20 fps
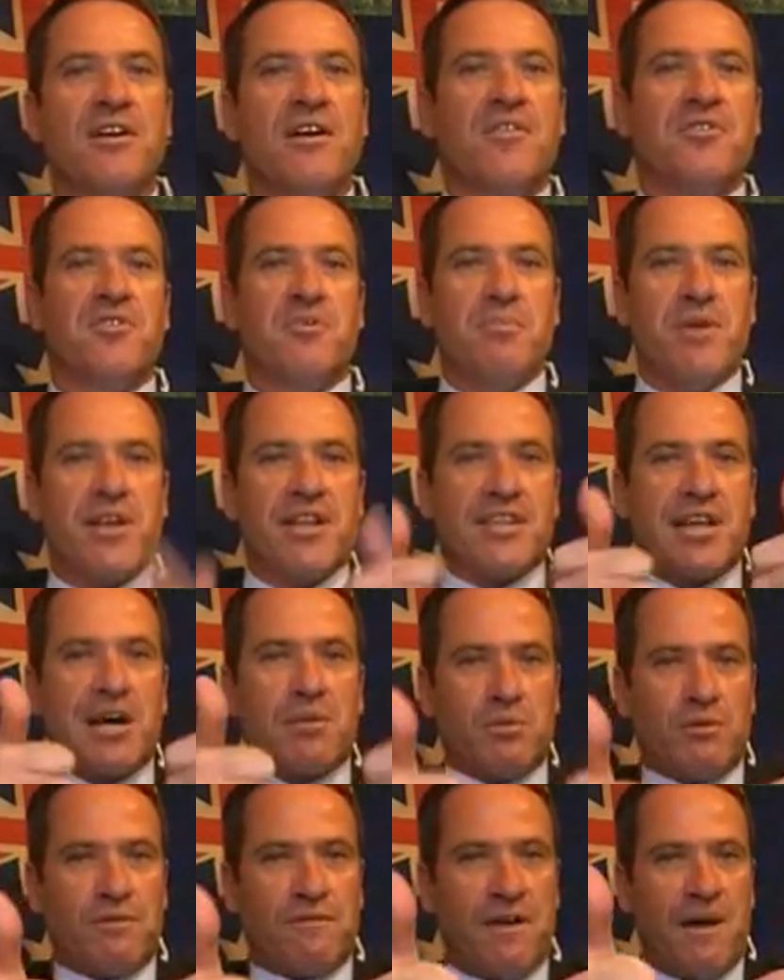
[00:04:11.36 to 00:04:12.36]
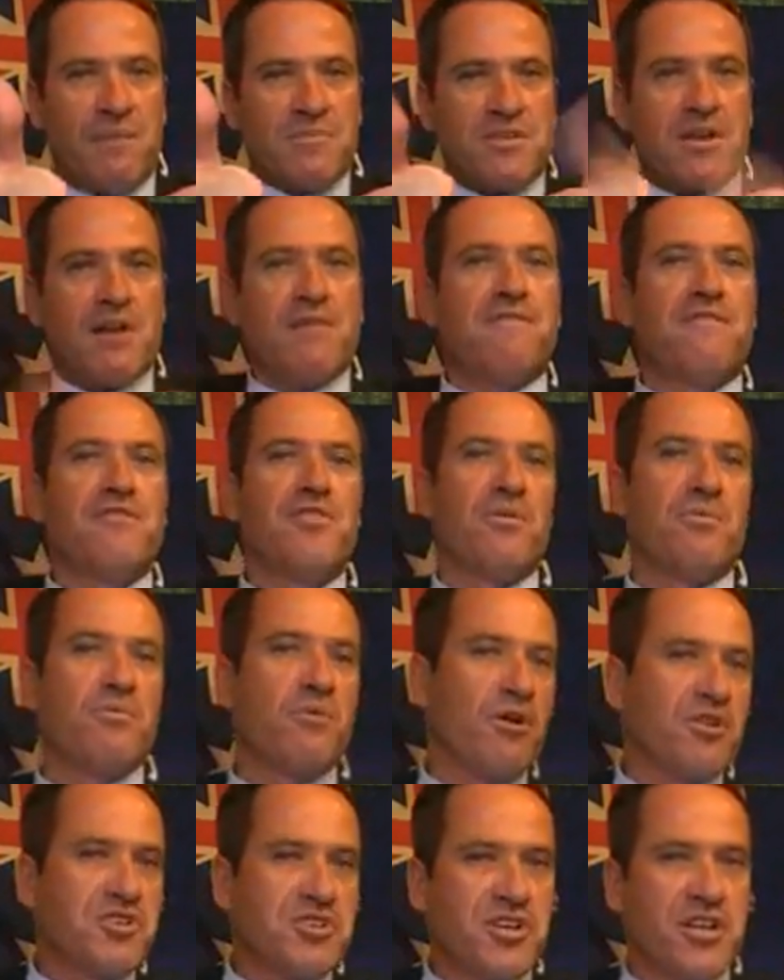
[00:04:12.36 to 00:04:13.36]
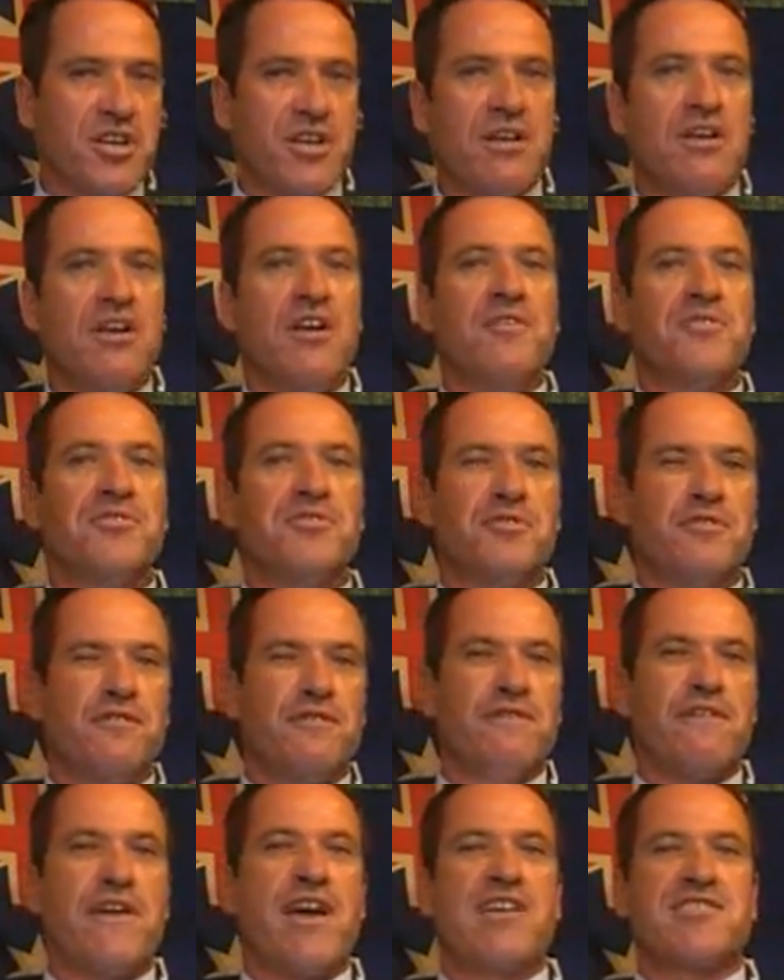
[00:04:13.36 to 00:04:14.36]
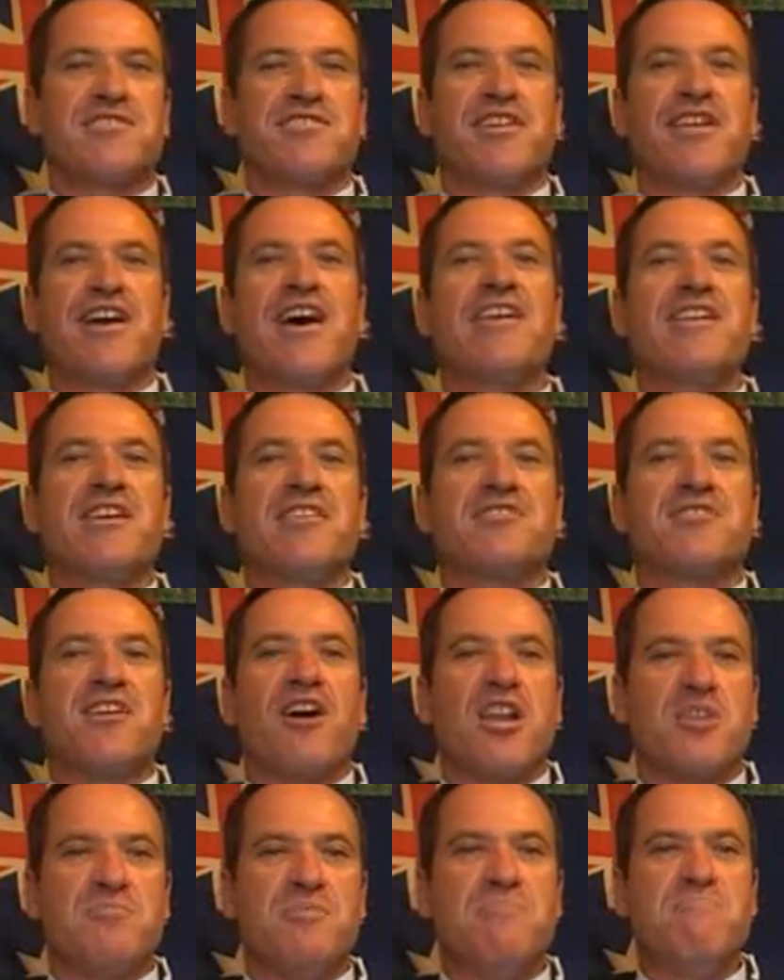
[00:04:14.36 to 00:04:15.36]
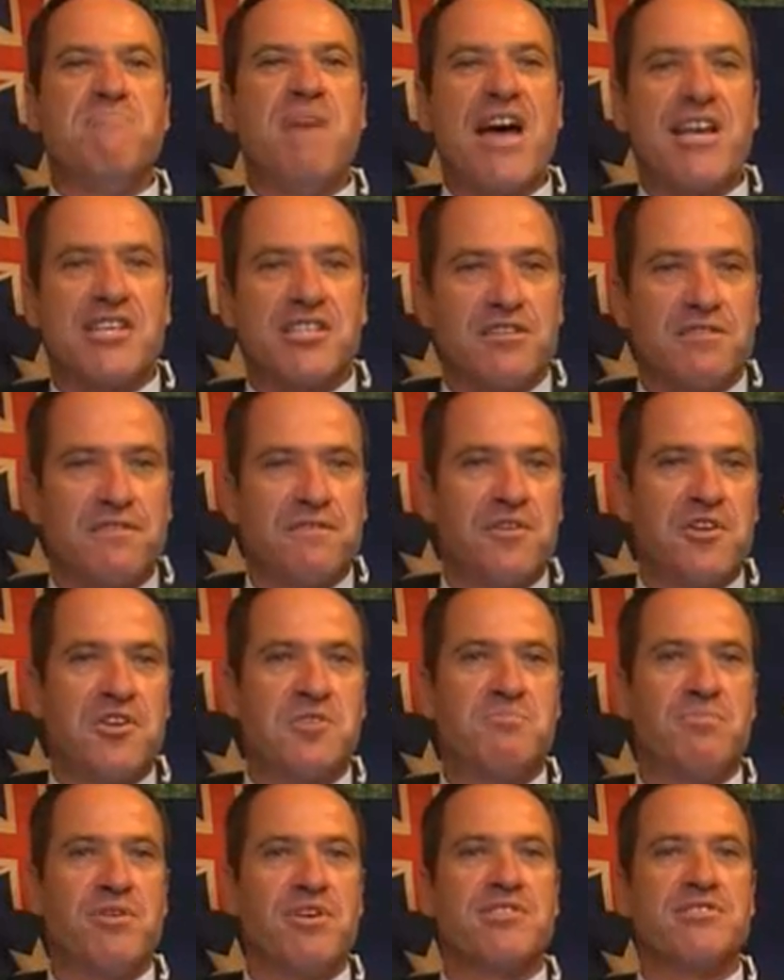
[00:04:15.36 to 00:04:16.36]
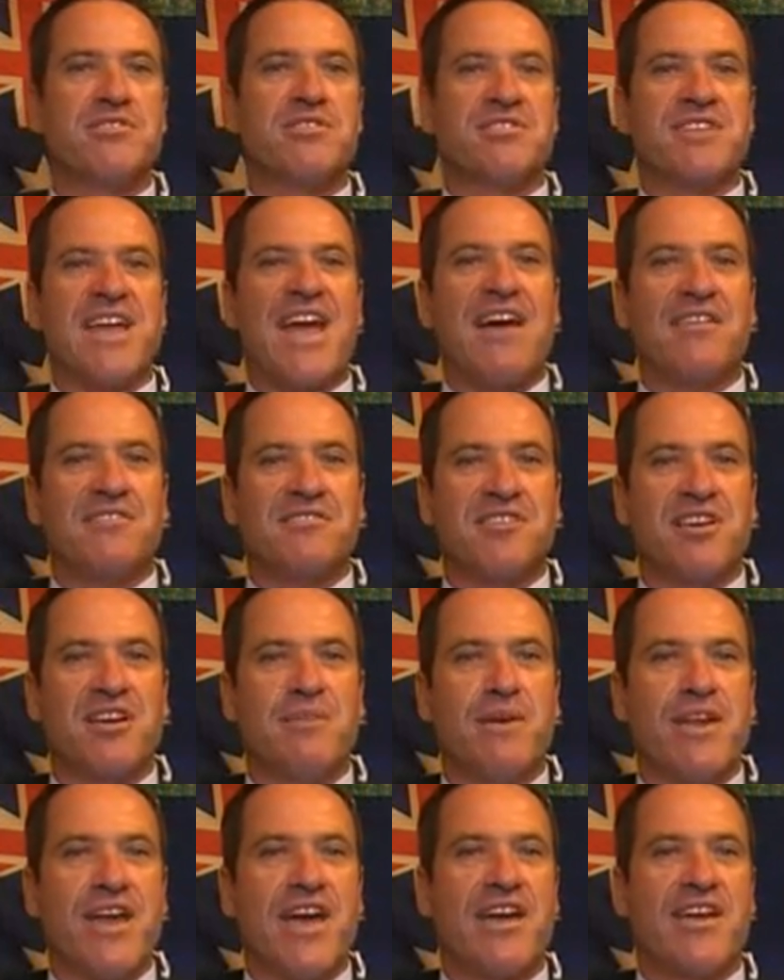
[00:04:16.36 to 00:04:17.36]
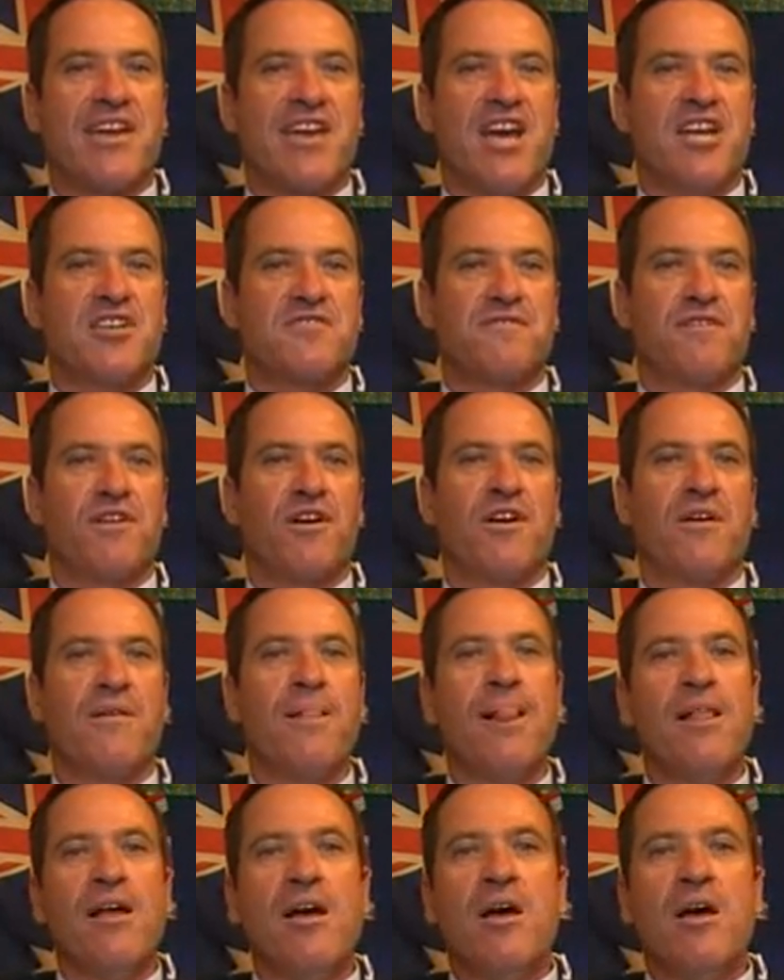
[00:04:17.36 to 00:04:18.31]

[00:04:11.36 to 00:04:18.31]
The big double thumbs up from the Rog here. 2008 is going to be massive for this business, our team and our cash flow.